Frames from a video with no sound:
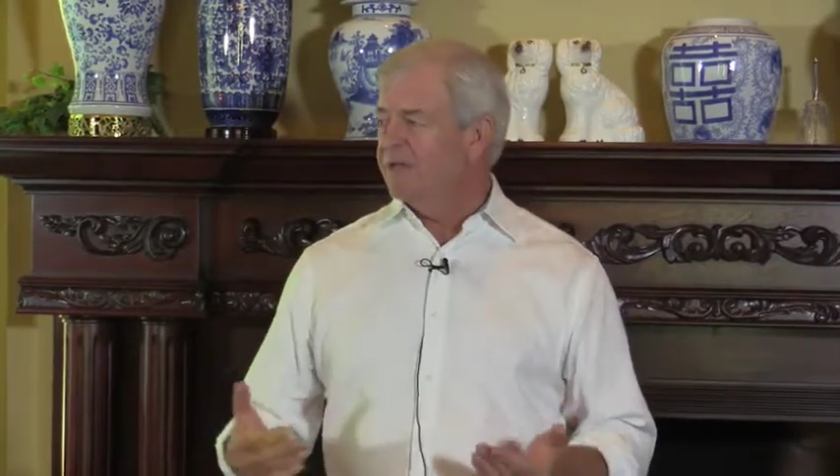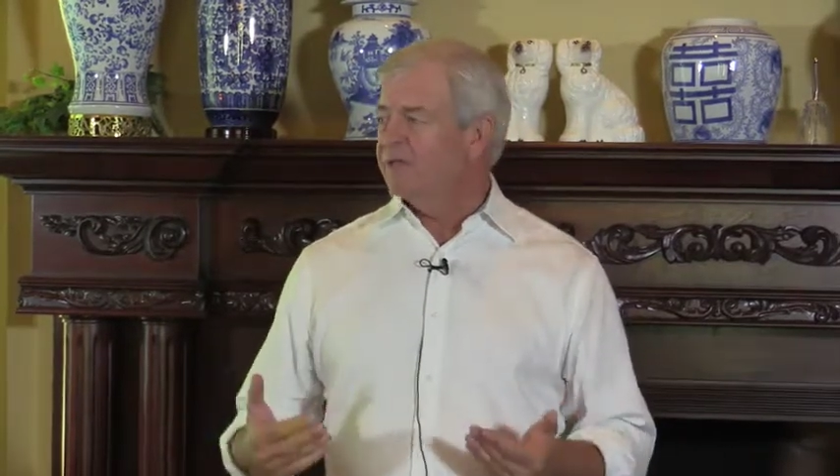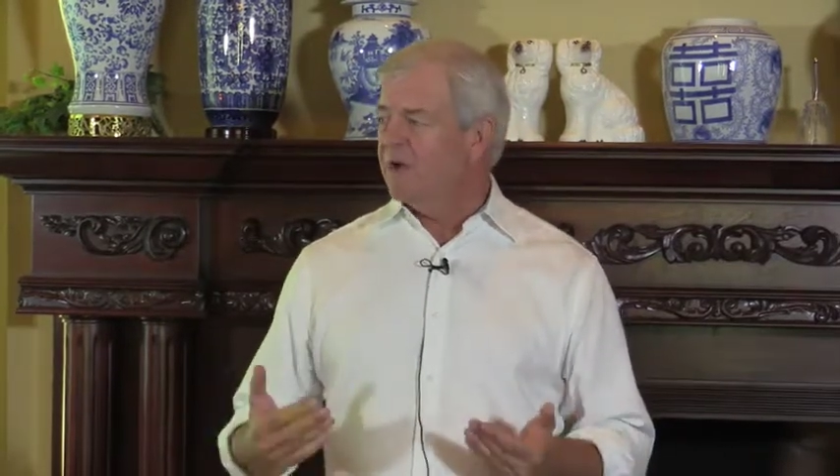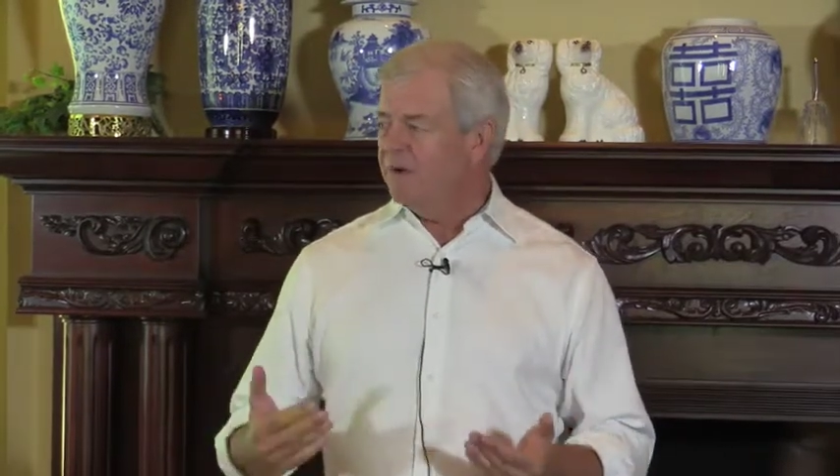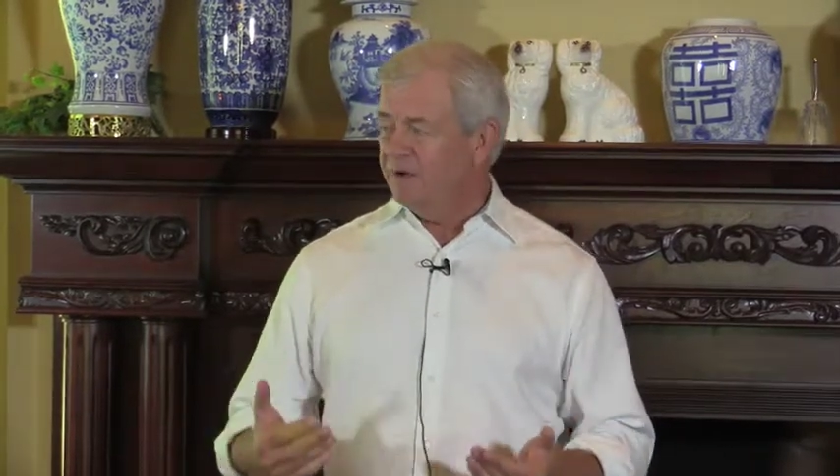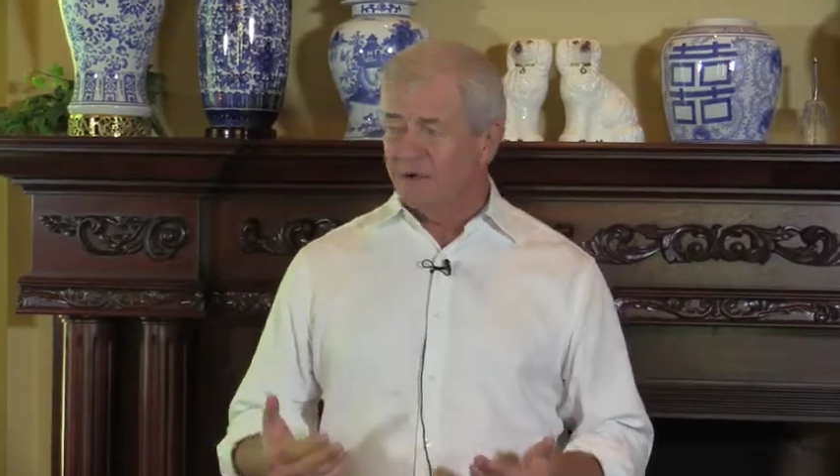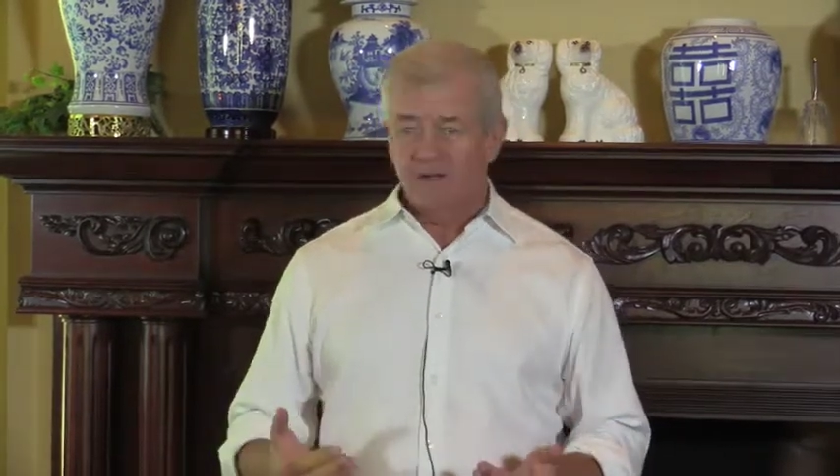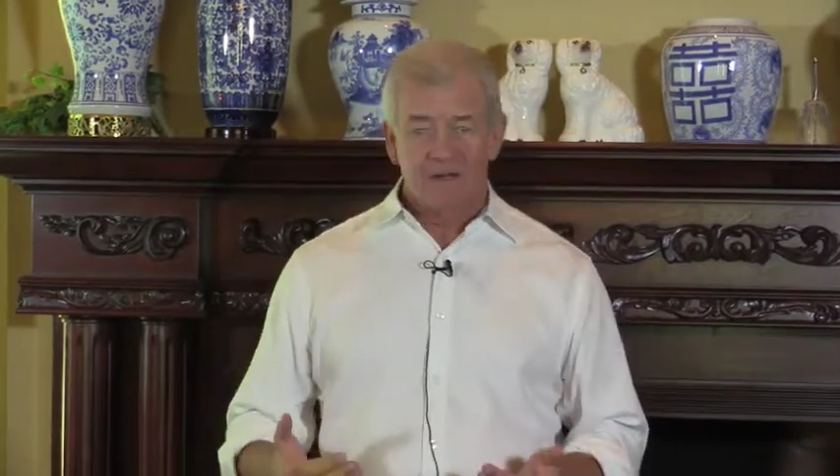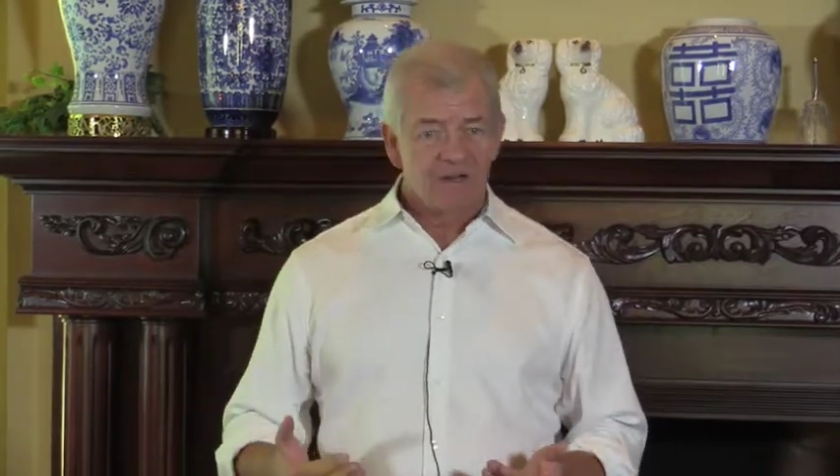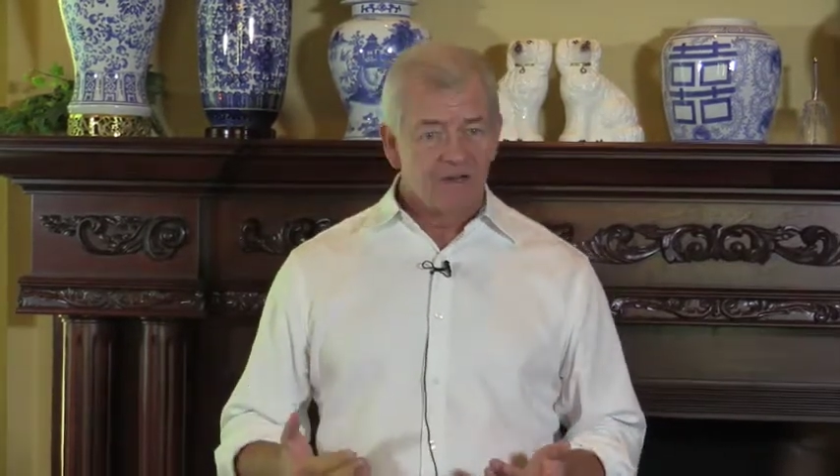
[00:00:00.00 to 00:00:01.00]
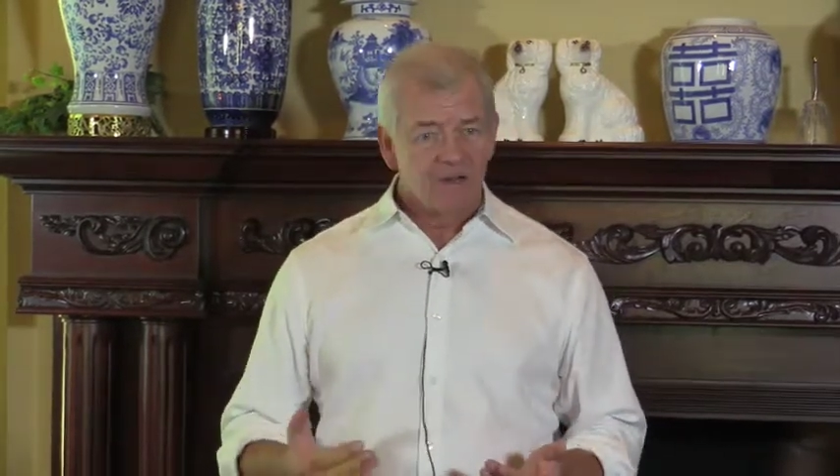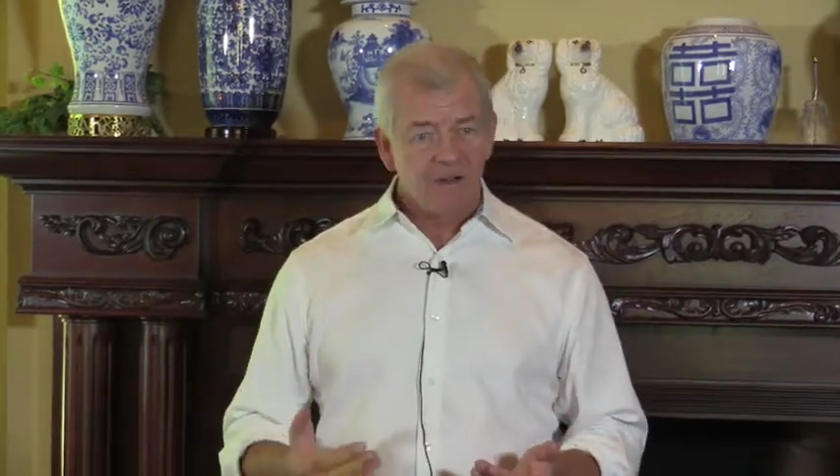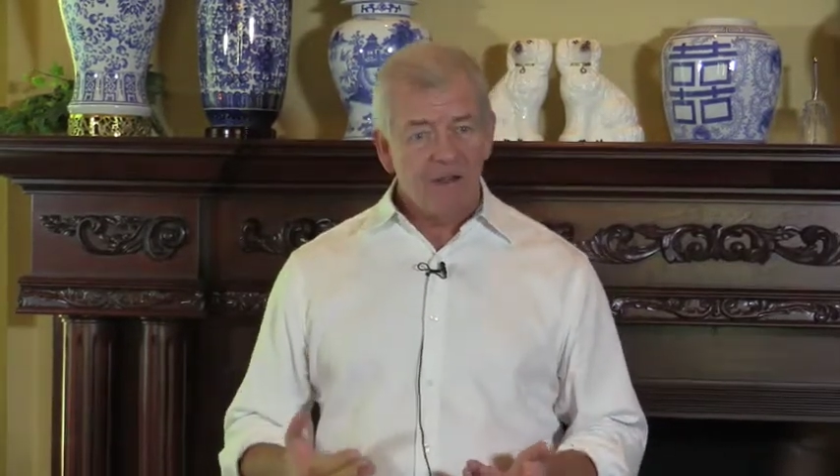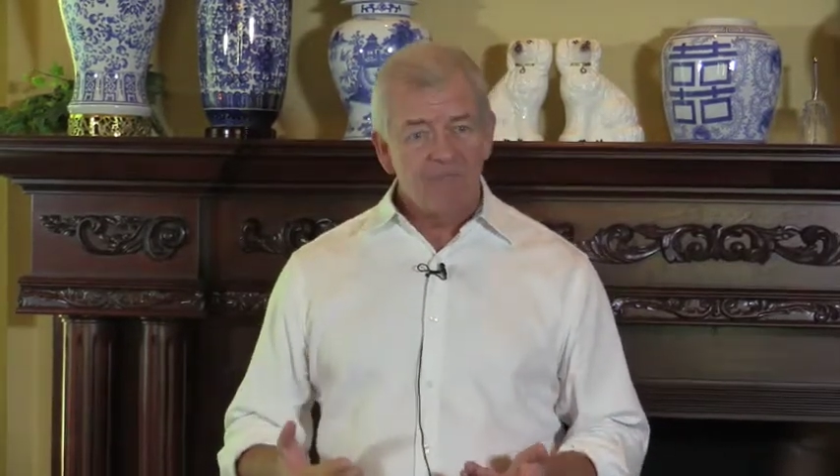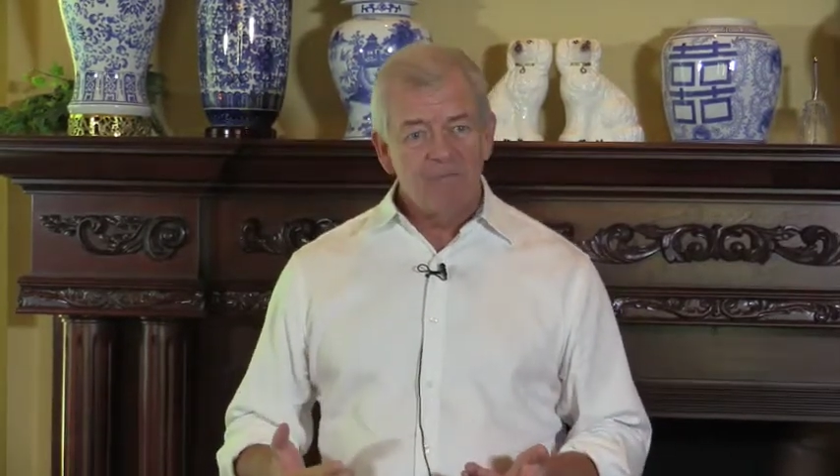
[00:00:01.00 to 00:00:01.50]
is going,
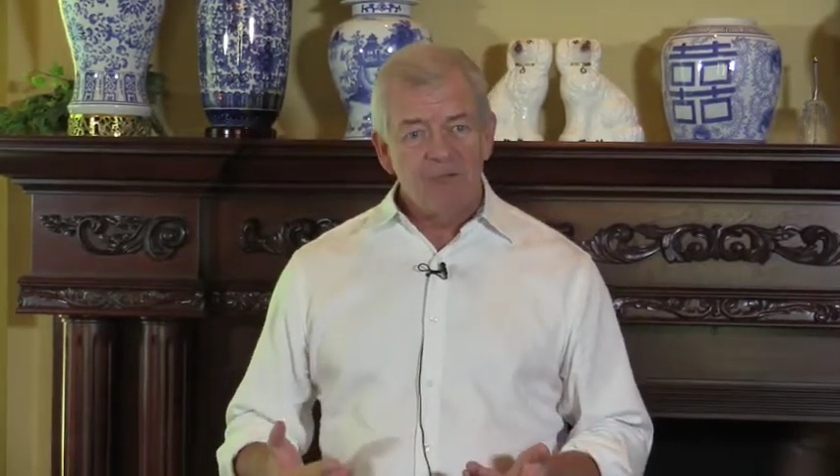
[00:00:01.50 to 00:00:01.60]
right?